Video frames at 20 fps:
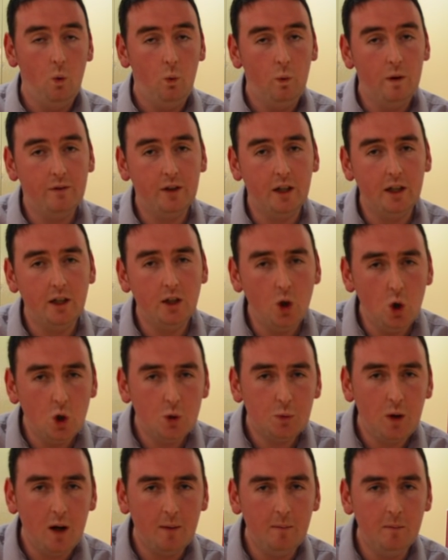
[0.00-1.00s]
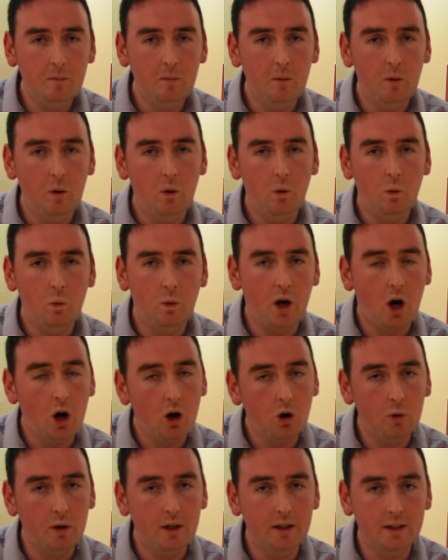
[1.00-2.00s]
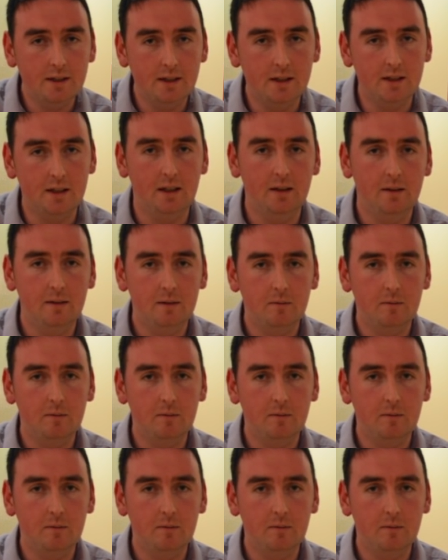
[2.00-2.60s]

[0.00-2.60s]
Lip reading: We've got a huge problem with heroin in the city.